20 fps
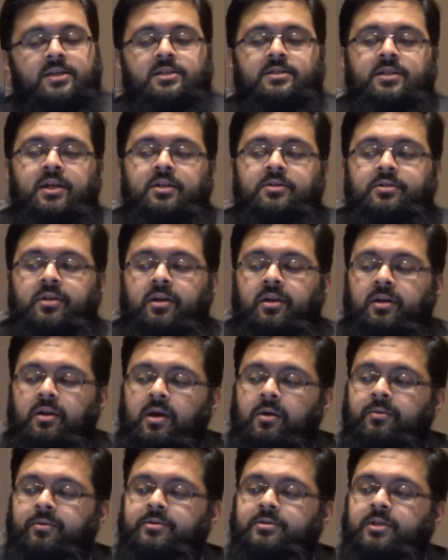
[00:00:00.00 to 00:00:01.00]
And he said,
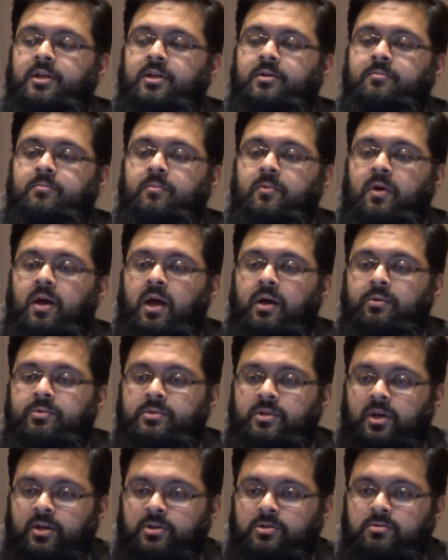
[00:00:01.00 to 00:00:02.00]
sallallahu alaihi wasallam,
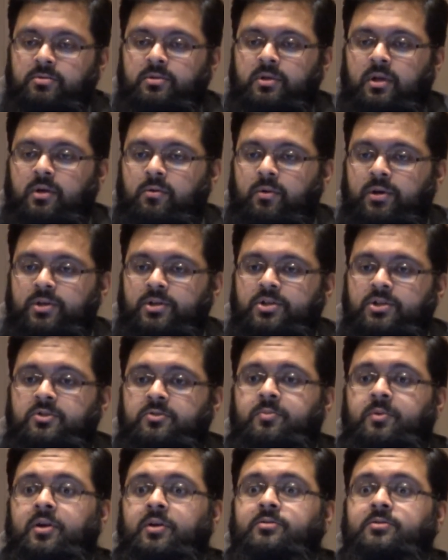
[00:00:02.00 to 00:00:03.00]
I was answering their
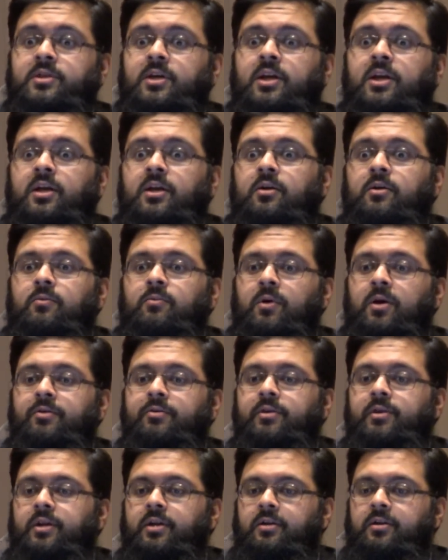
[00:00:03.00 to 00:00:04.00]
questions, but I was getting
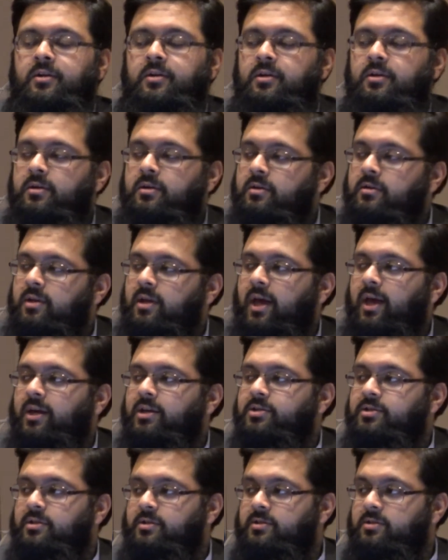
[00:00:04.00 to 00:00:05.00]
worried and
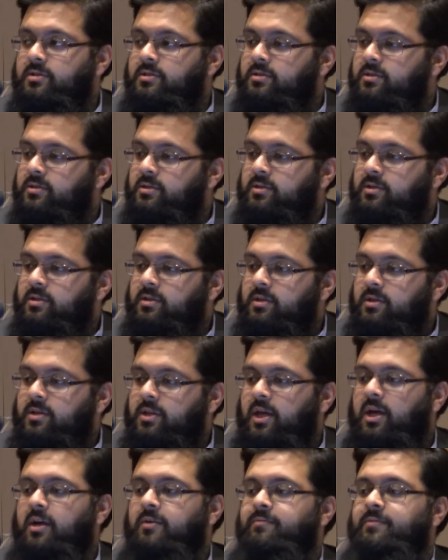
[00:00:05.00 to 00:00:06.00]
anxious.
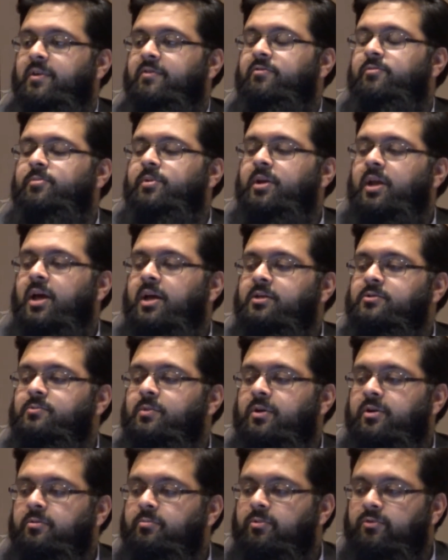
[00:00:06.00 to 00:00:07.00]
Like I've never been
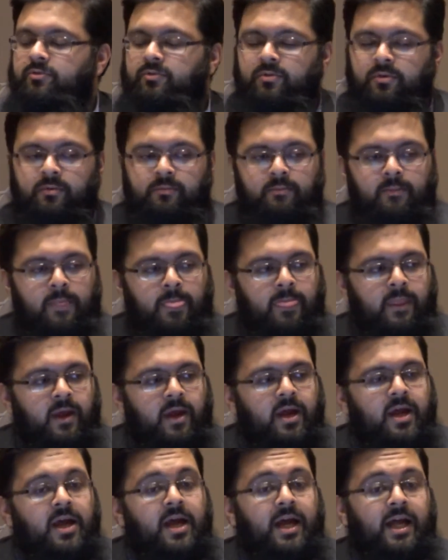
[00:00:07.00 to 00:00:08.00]
as worried before.
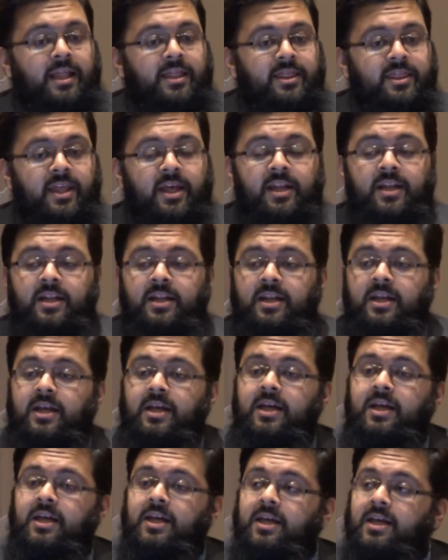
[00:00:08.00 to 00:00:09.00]
And then,
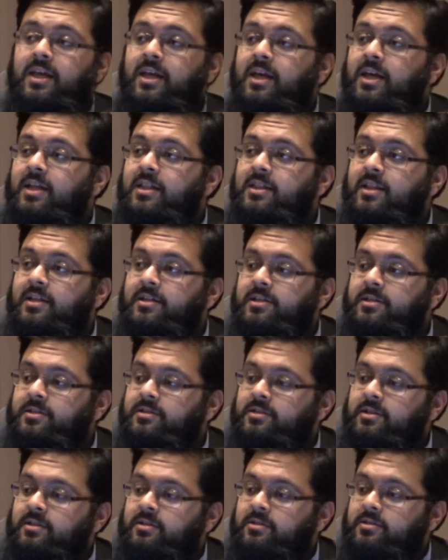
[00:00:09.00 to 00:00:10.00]
in the
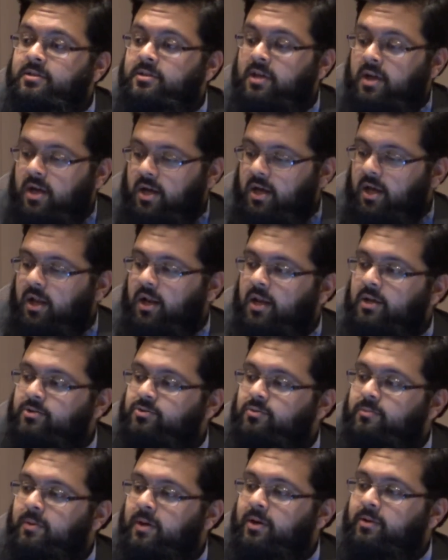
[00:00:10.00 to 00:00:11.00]
distance,
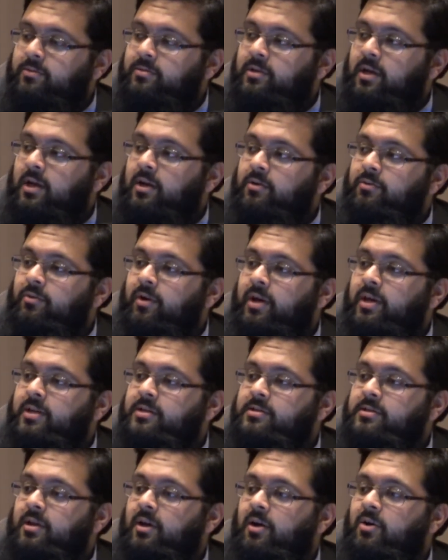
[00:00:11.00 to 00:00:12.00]
Allah subhanahu wa ta'ala
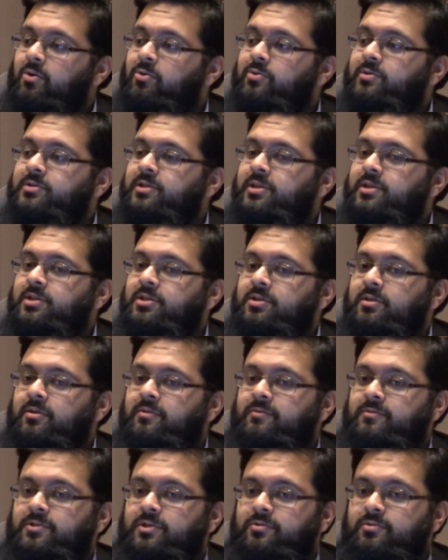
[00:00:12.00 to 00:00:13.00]
raised the whole
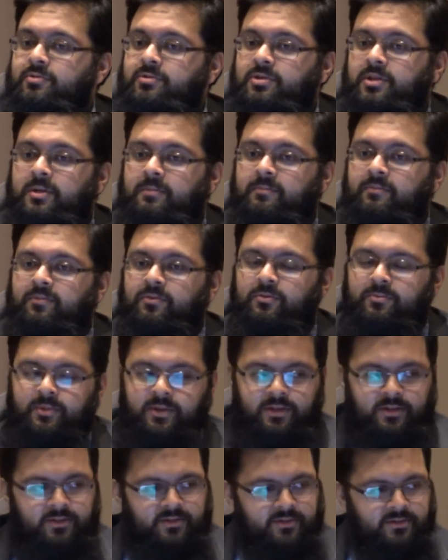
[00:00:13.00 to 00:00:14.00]
city of Jerusalem
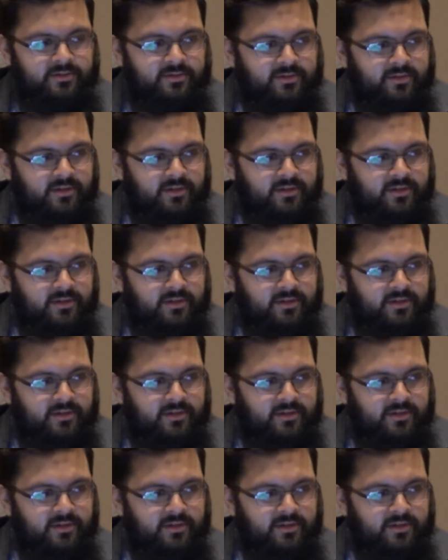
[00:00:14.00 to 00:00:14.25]
for me.